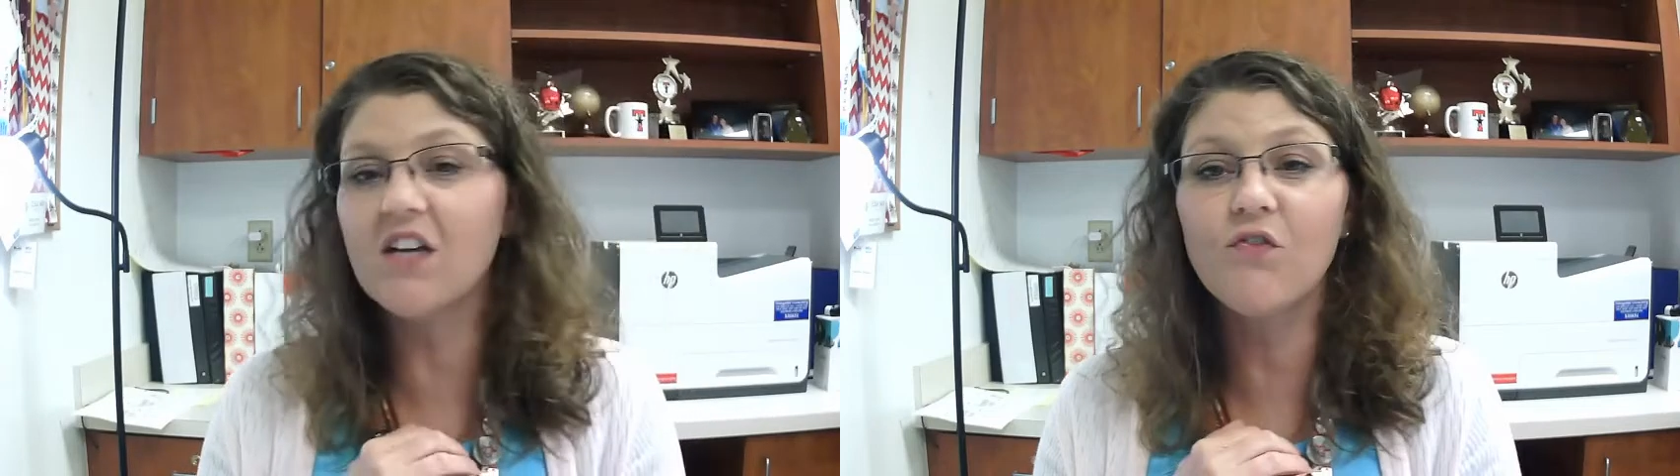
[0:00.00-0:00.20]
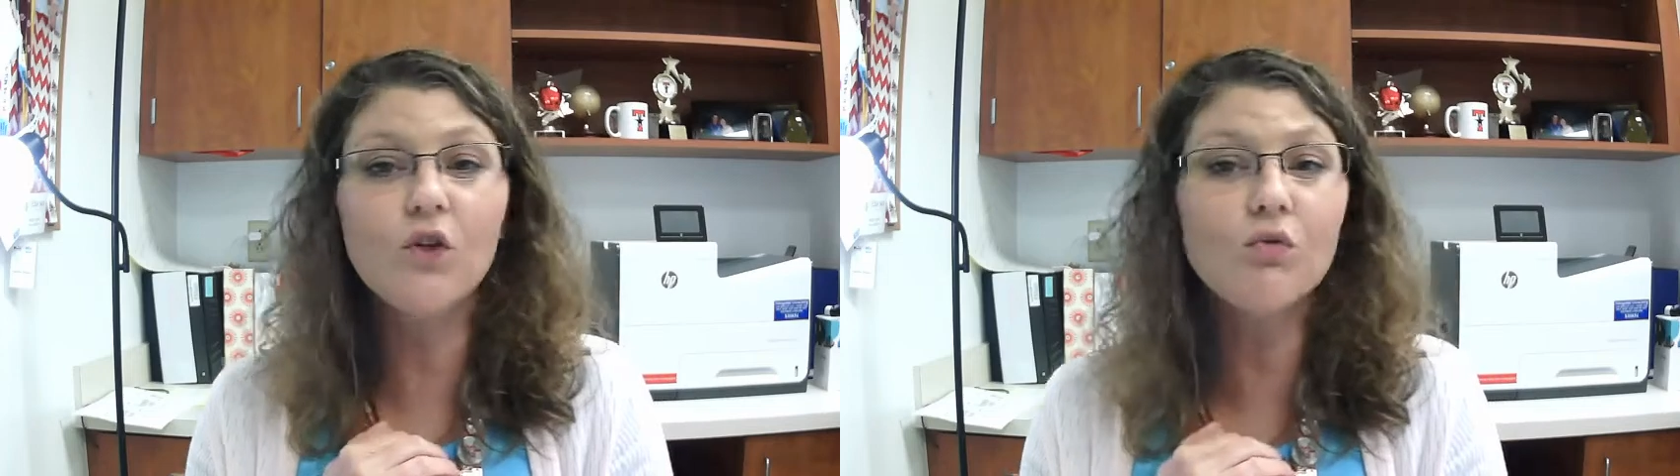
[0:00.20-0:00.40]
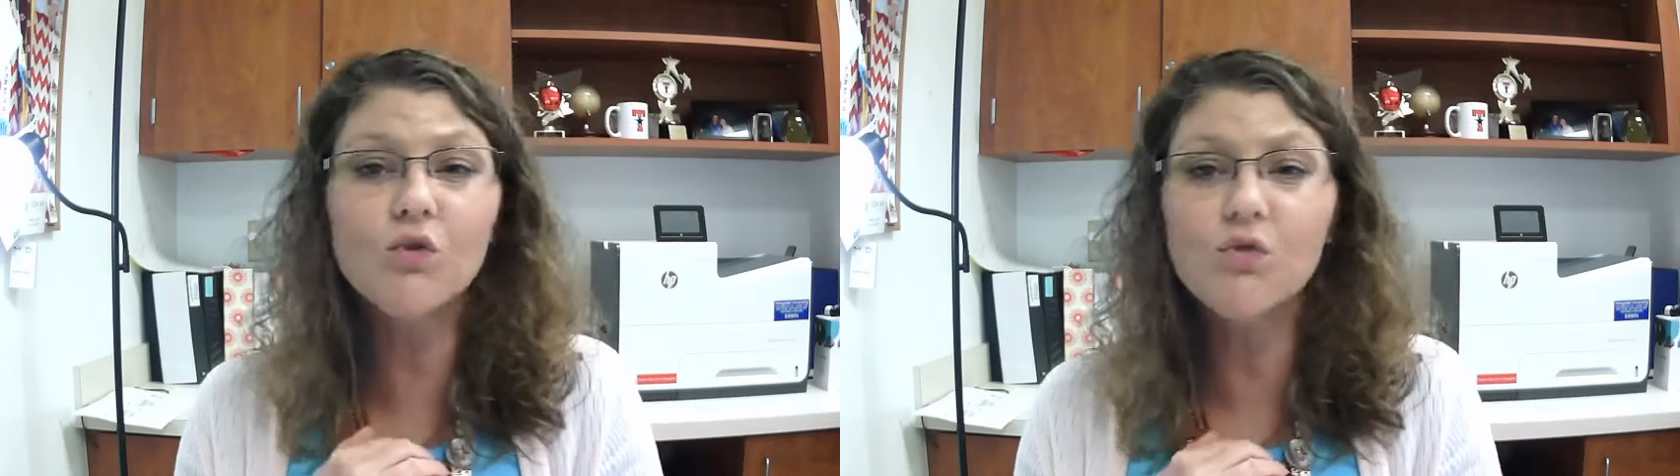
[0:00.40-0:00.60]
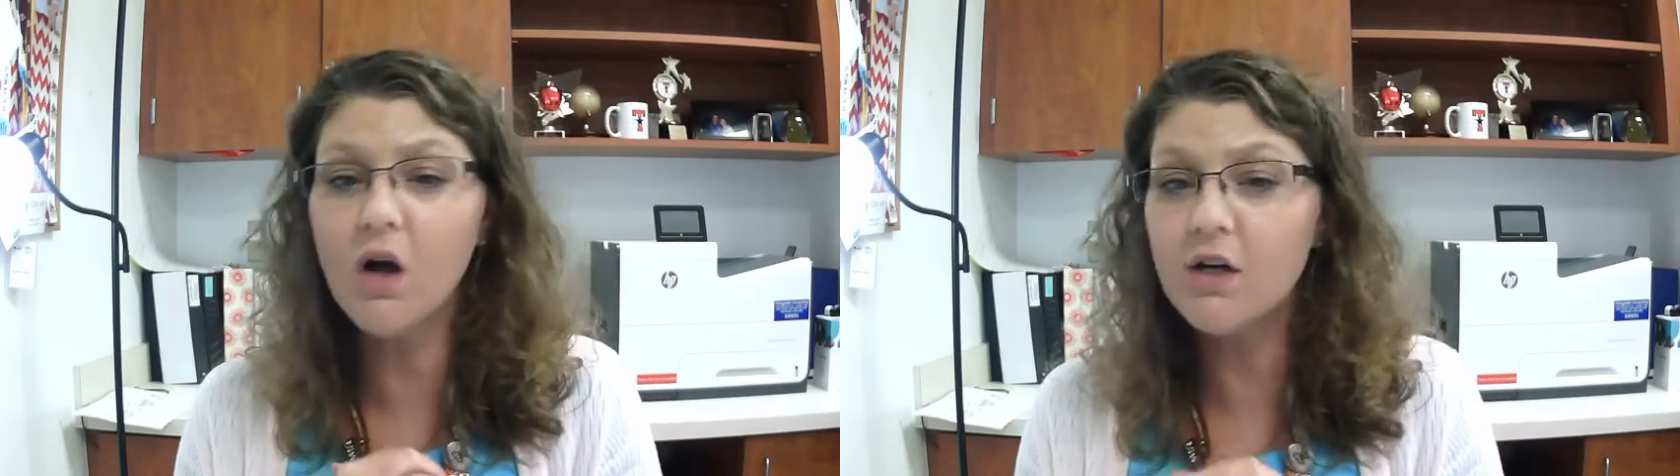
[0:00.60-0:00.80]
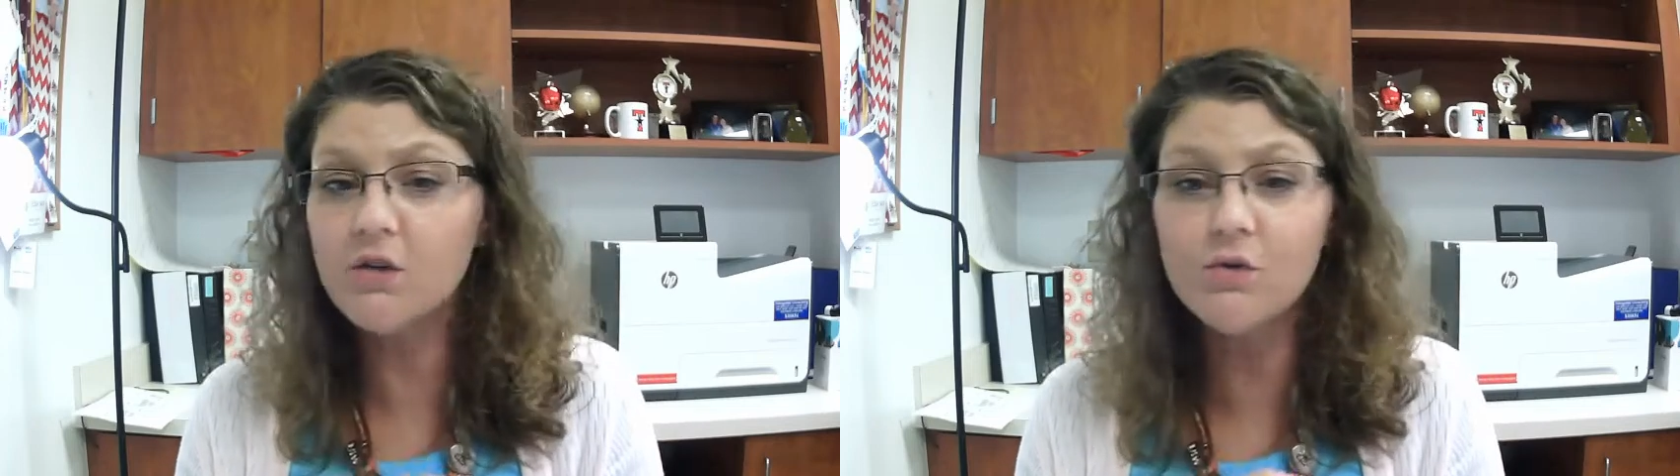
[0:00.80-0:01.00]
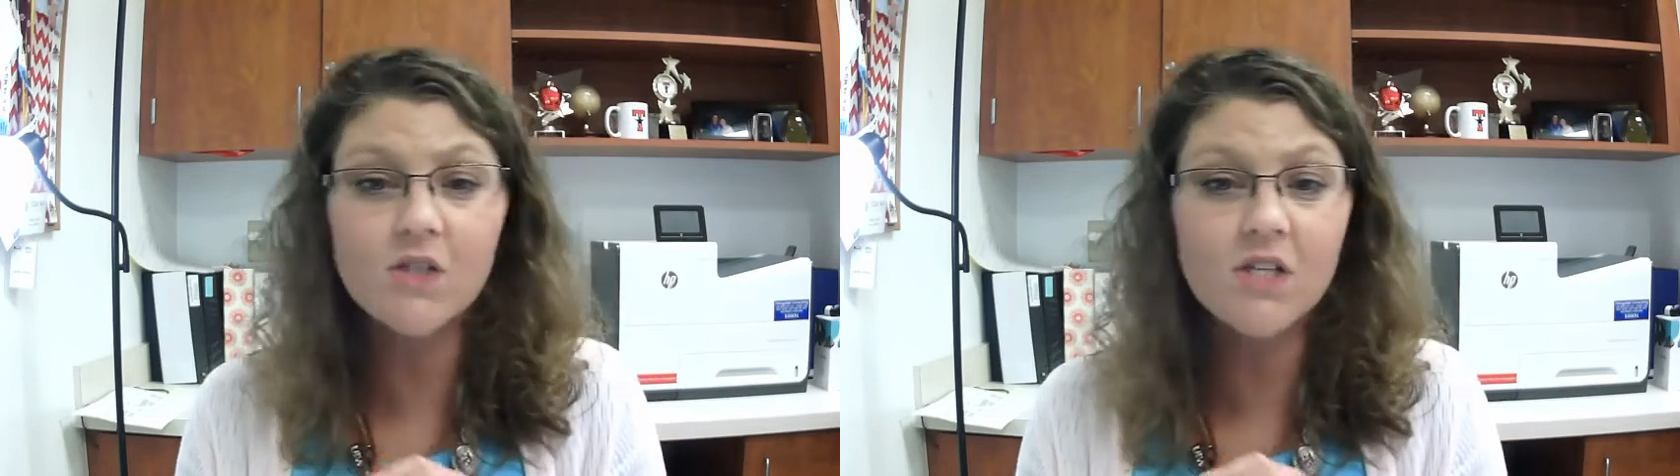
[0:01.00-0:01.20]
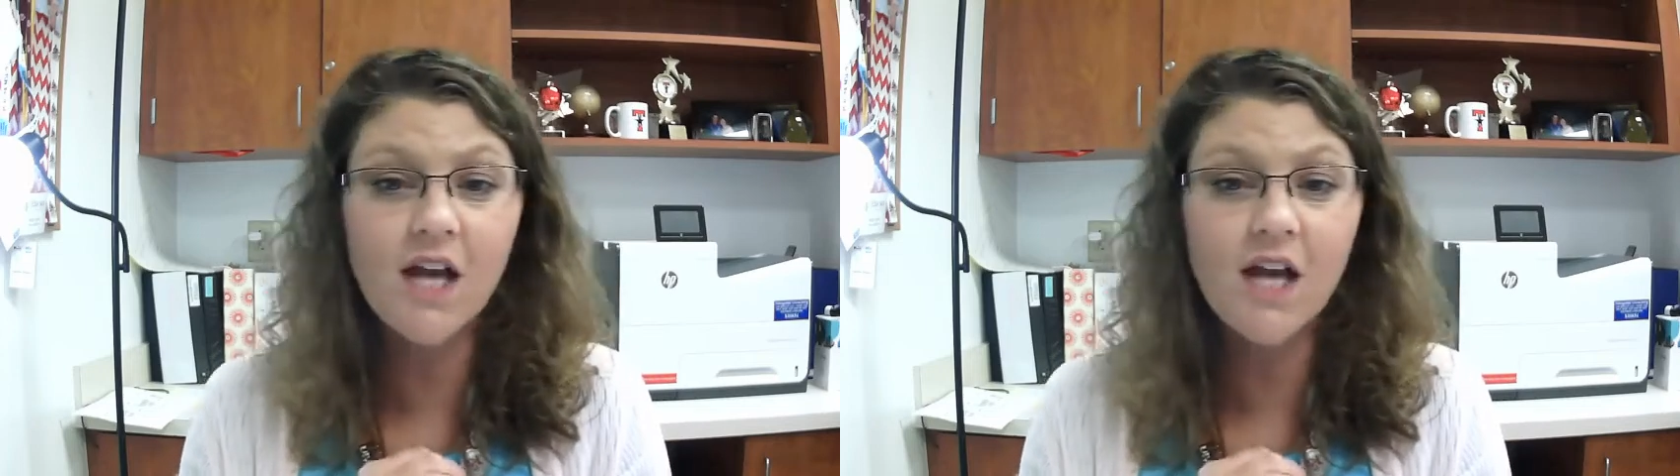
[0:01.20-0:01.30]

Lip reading: if you do not use the